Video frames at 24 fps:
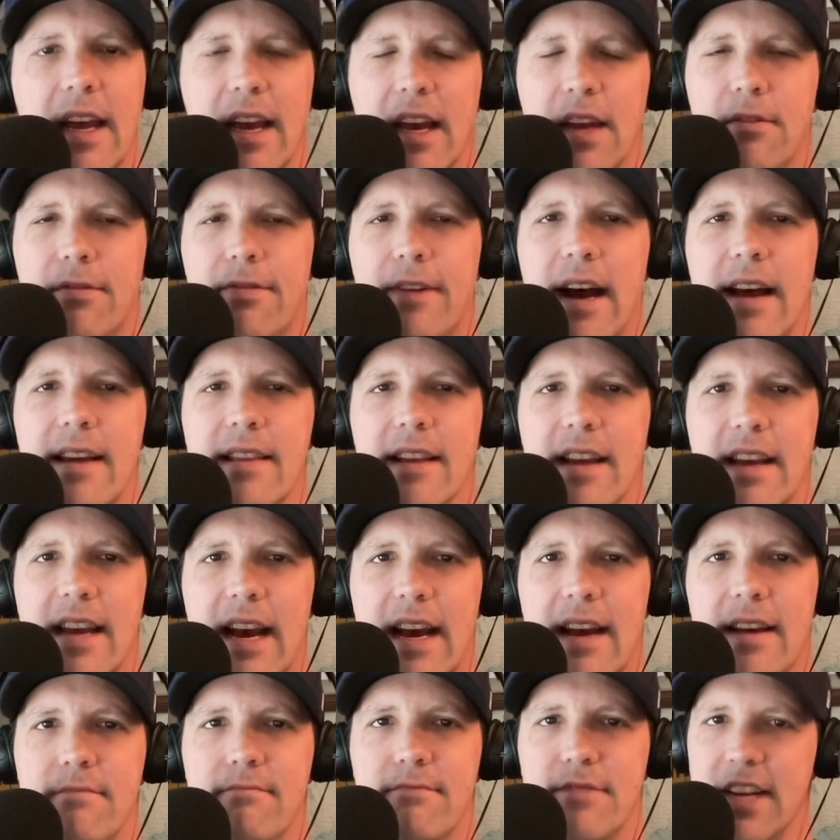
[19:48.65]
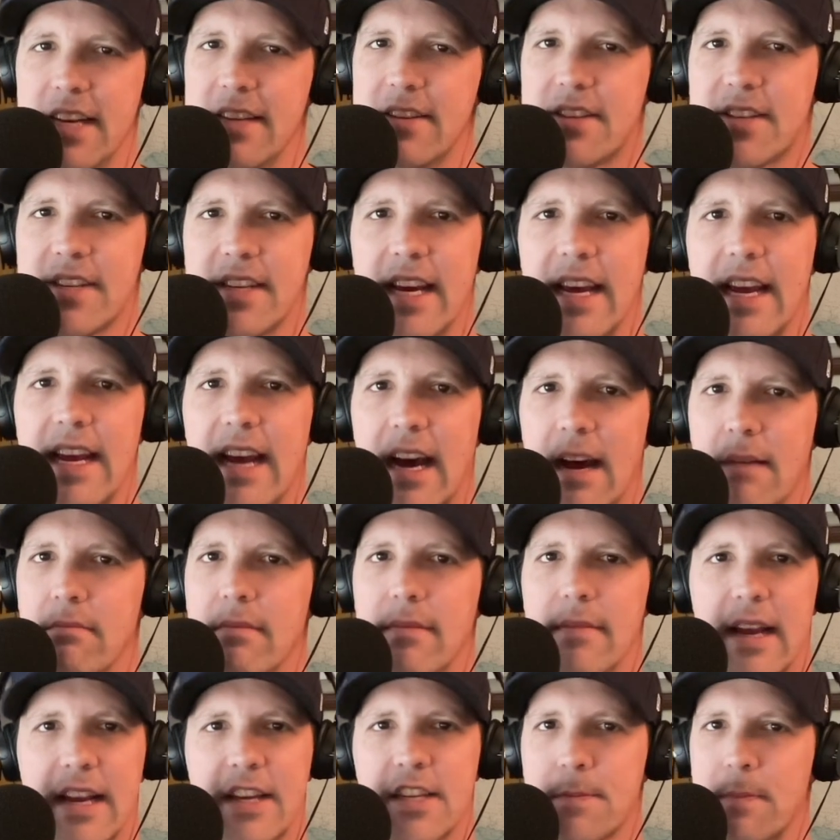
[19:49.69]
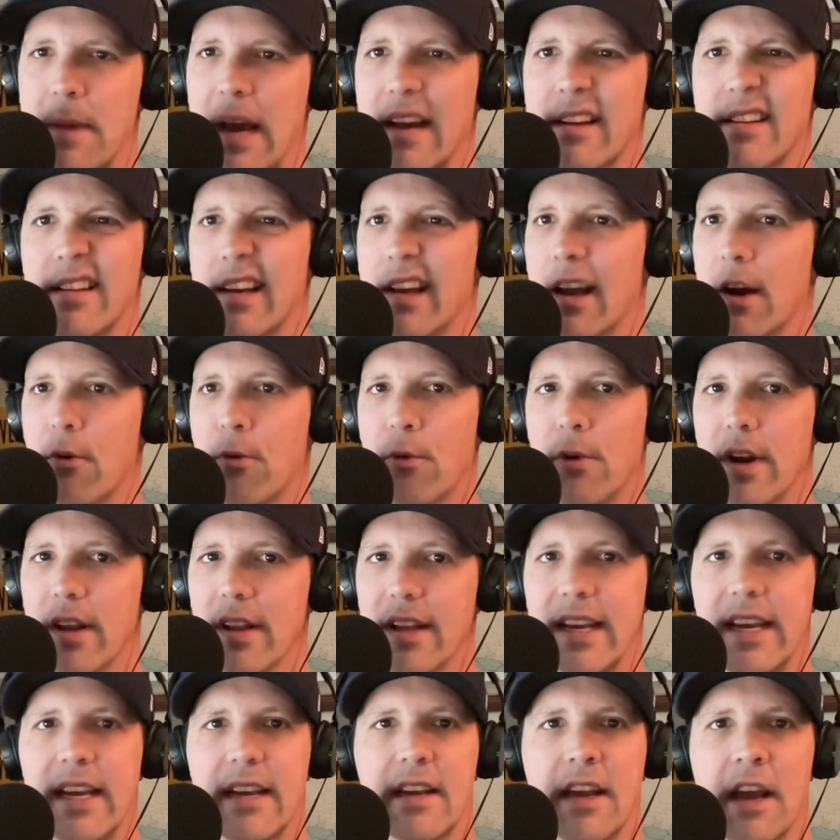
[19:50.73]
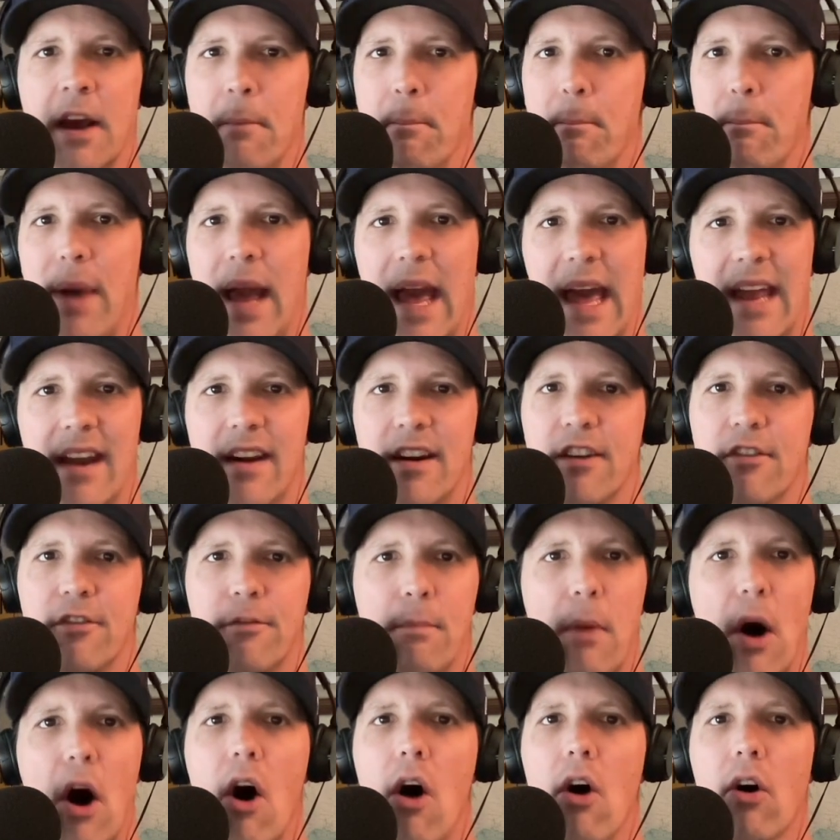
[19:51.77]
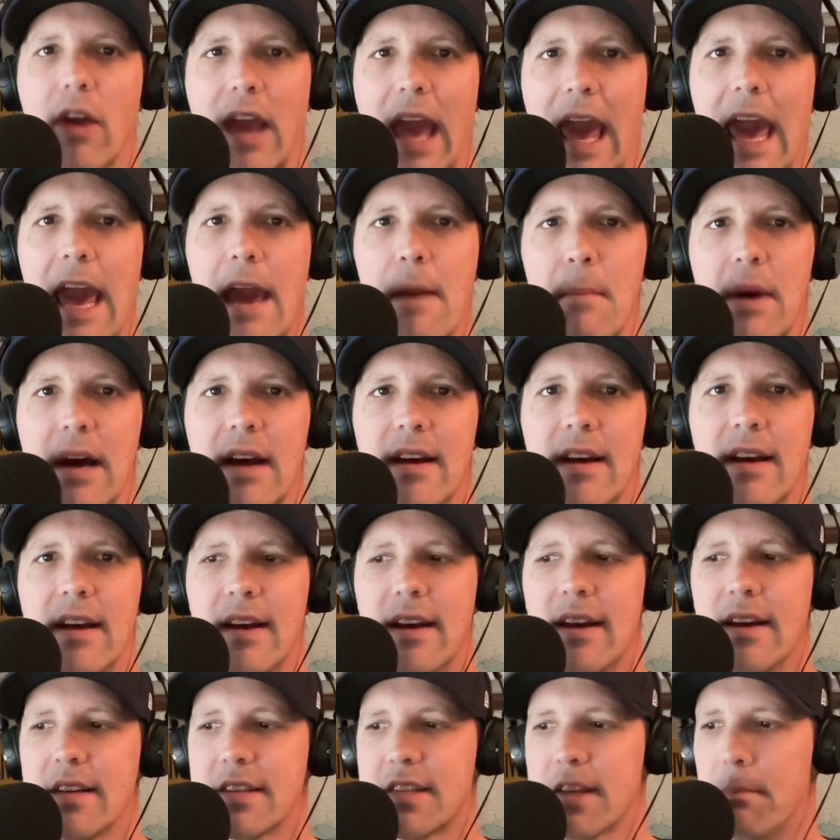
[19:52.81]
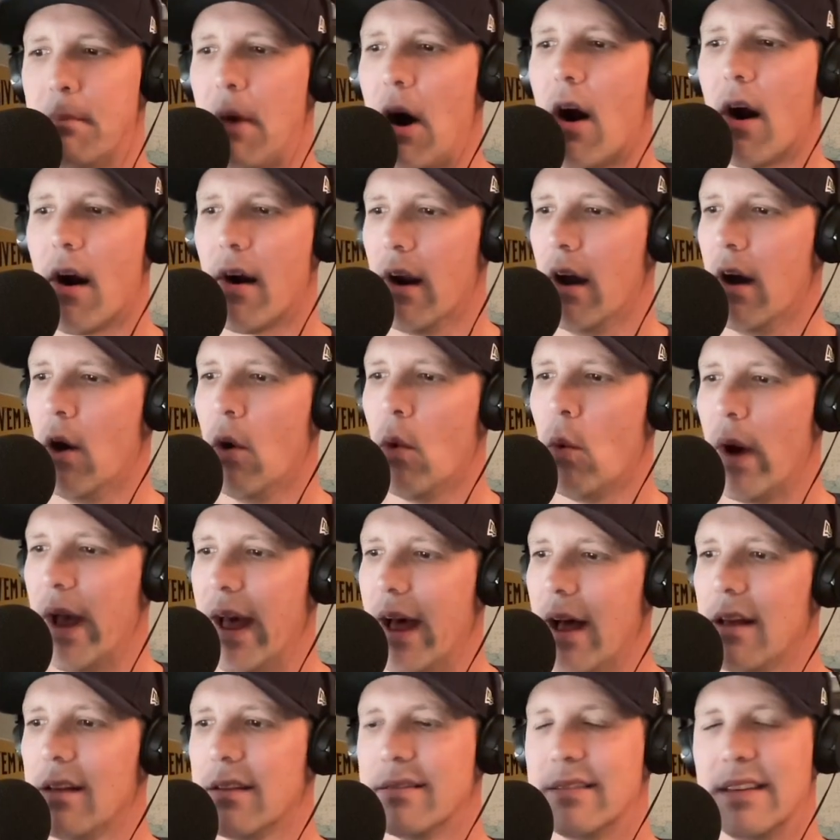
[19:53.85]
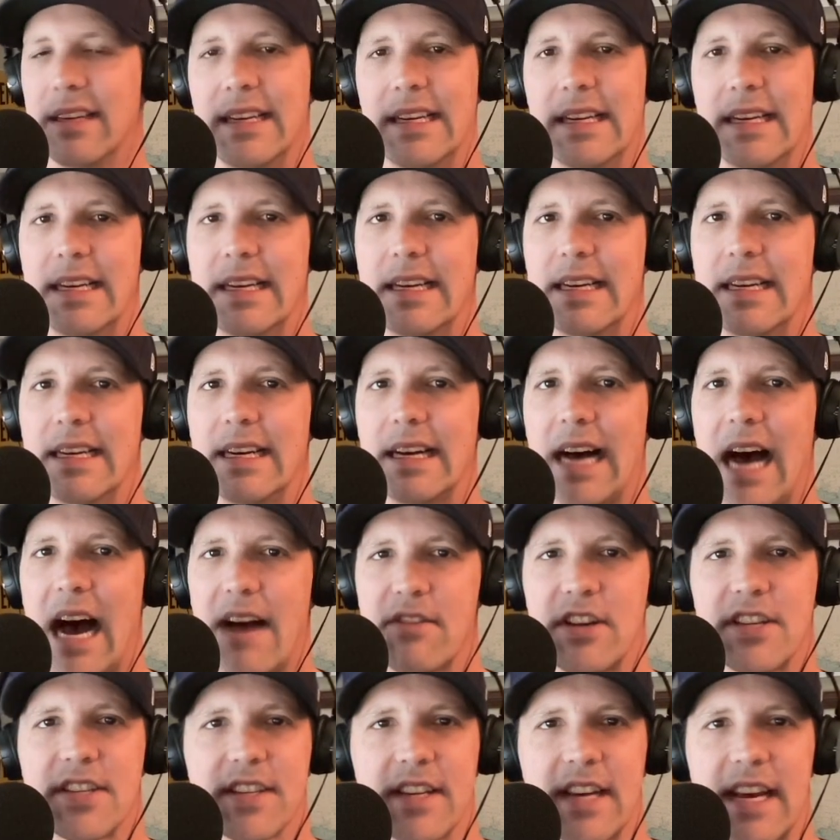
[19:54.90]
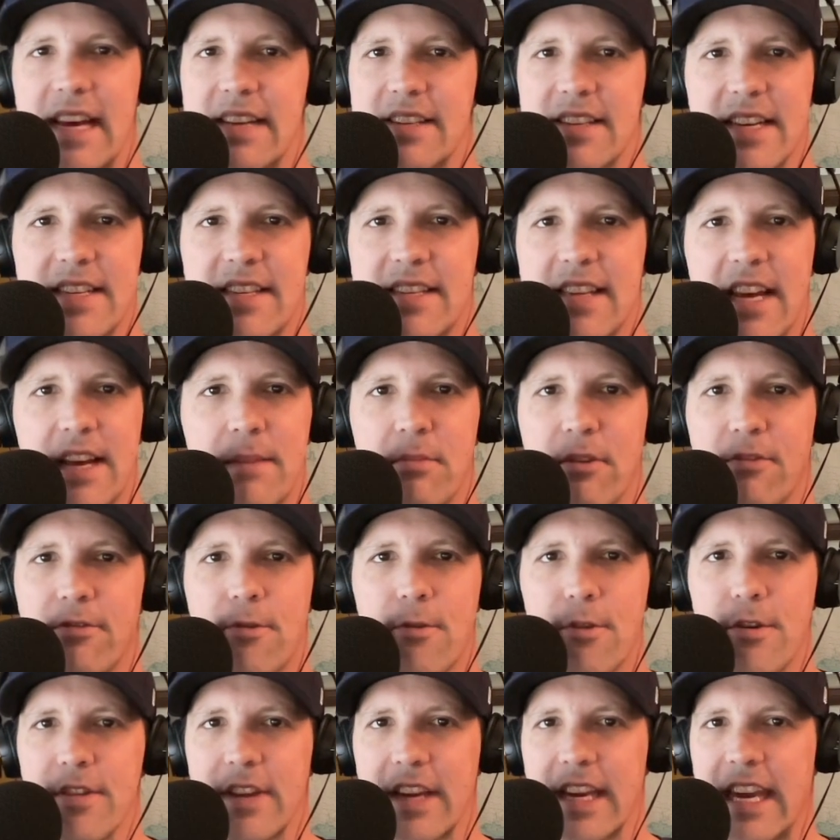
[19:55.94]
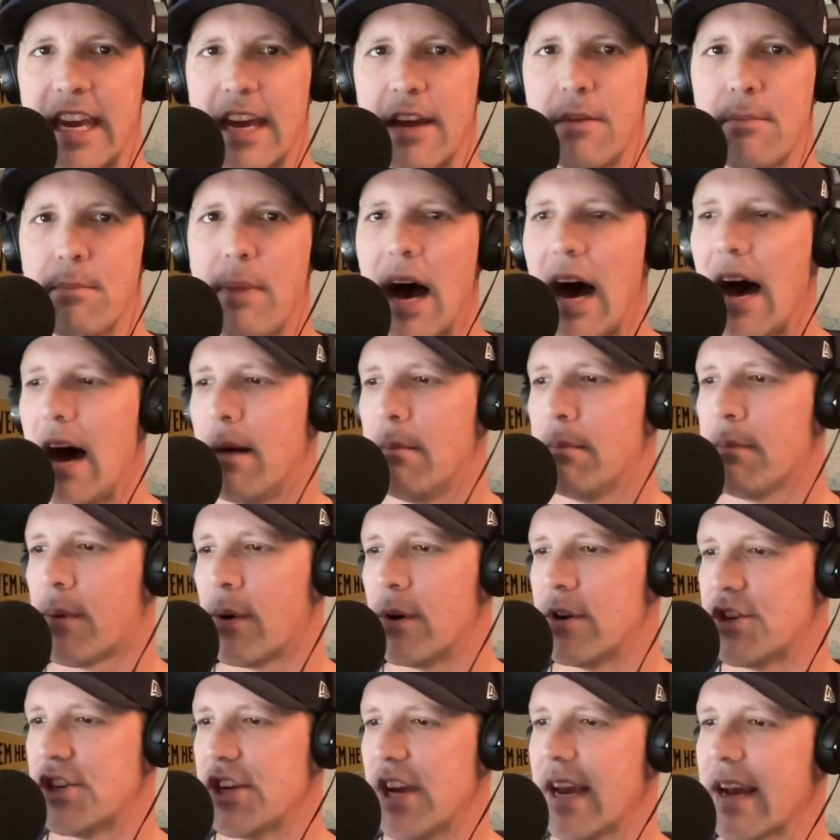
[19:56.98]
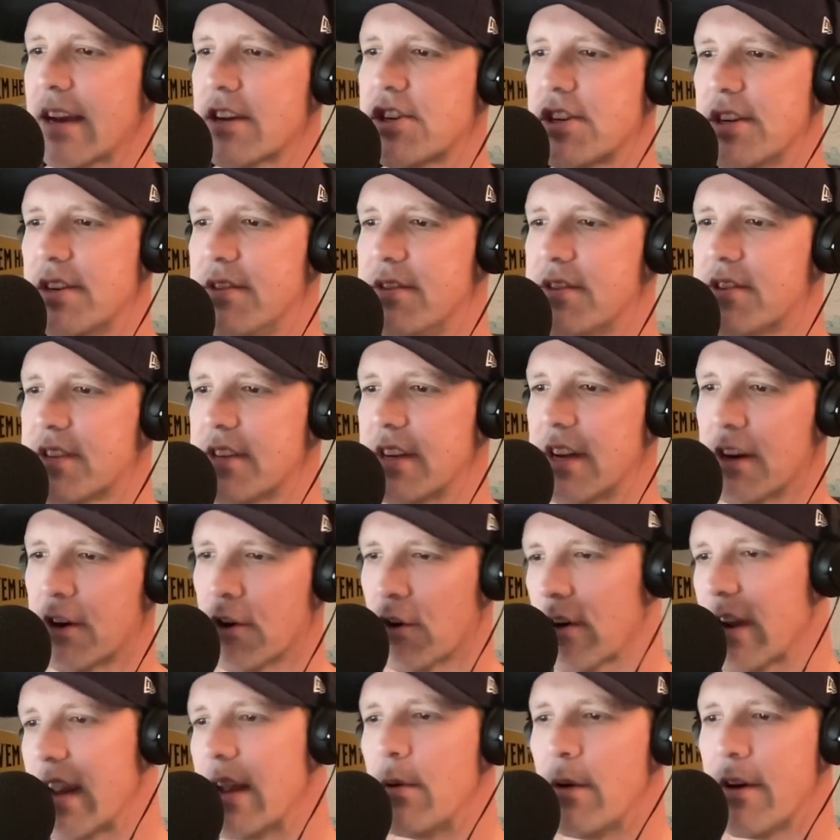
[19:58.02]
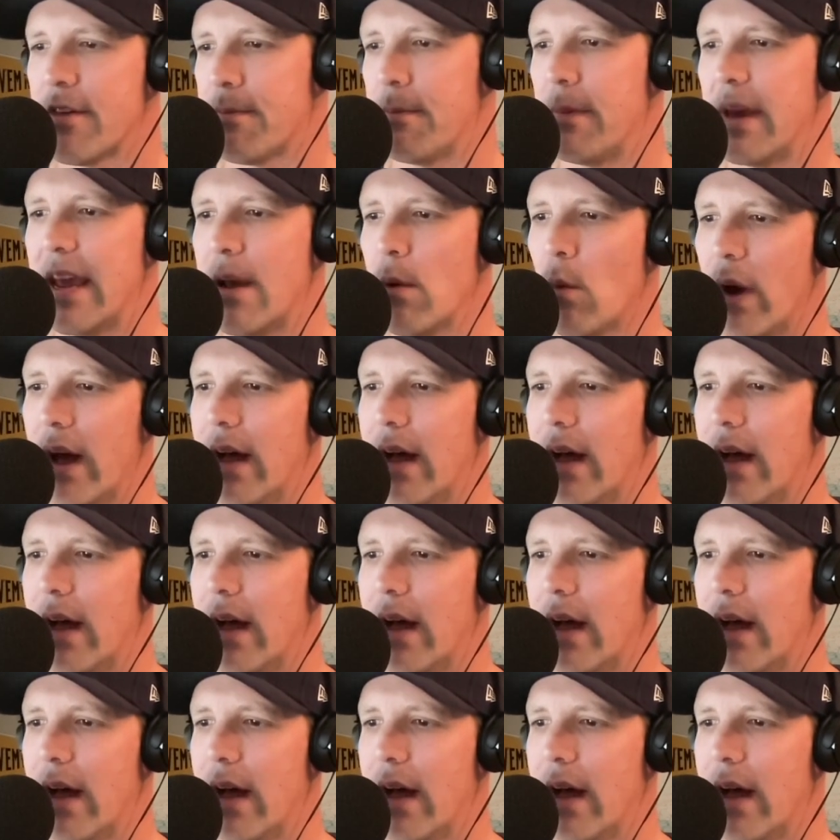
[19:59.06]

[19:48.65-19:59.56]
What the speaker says: And finally, I did say I'm expecting a really competitive ball game tomorrow. Well, obviously, as I said before, the KenPom projections agree with me.